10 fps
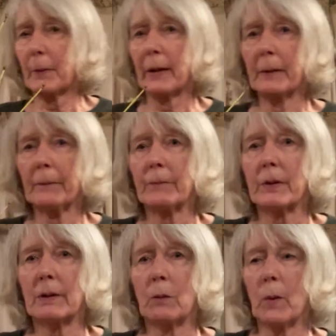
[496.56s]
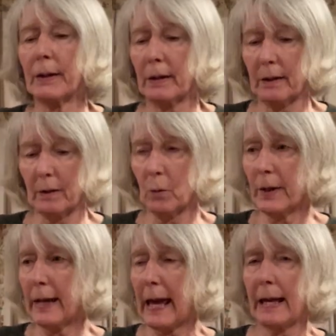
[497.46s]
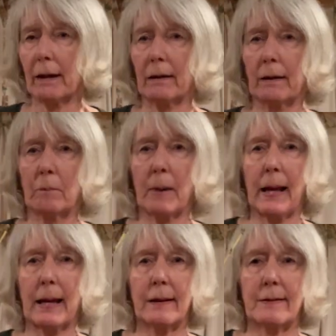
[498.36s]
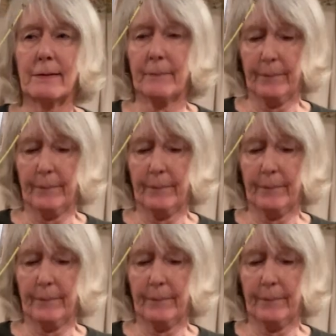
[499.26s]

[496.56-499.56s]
we are, one egg in place.